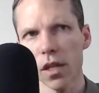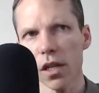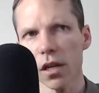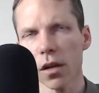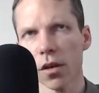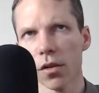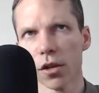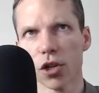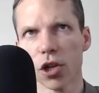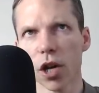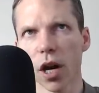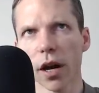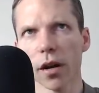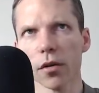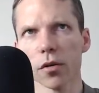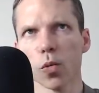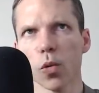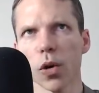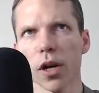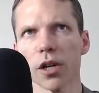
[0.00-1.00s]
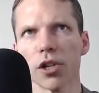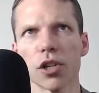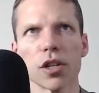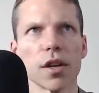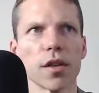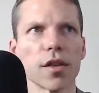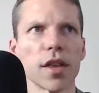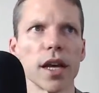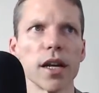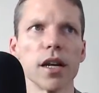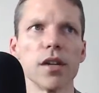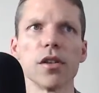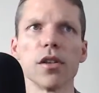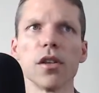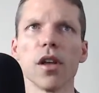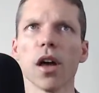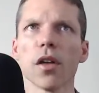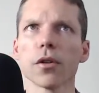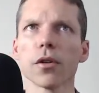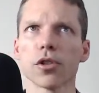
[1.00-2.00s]
the child wished that
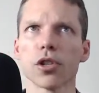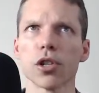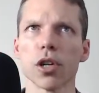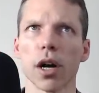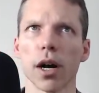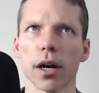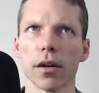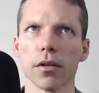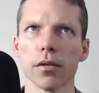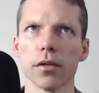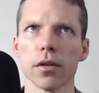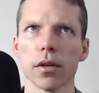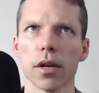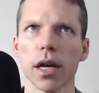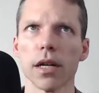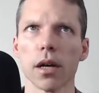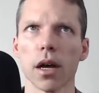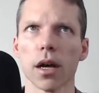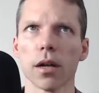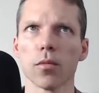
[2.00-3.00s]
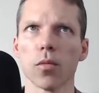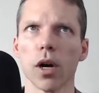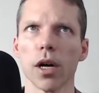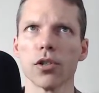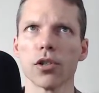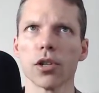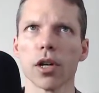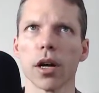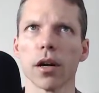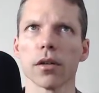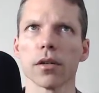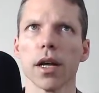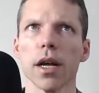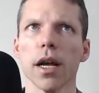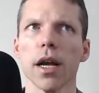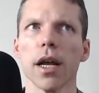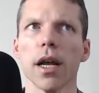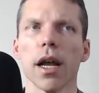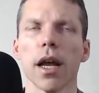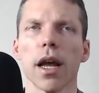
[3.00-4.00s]
another child, a non-white child,
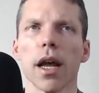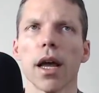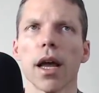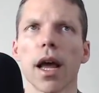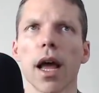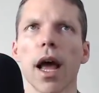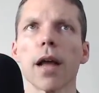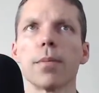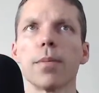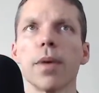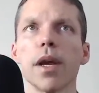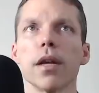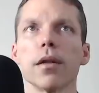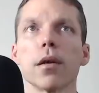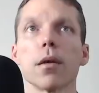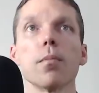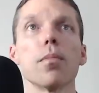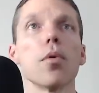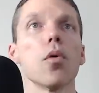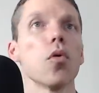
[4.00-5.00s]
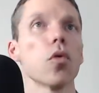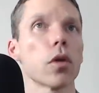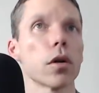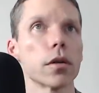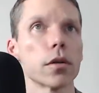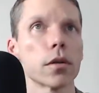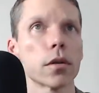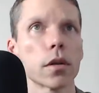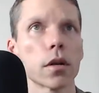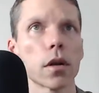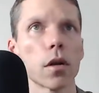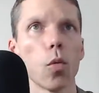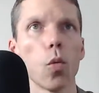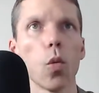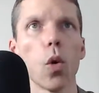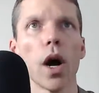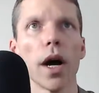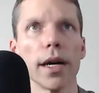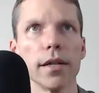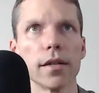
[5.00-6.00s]
had been born
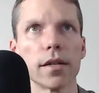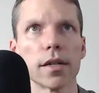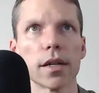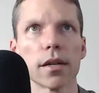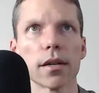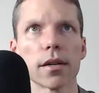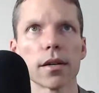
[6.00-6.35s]
white.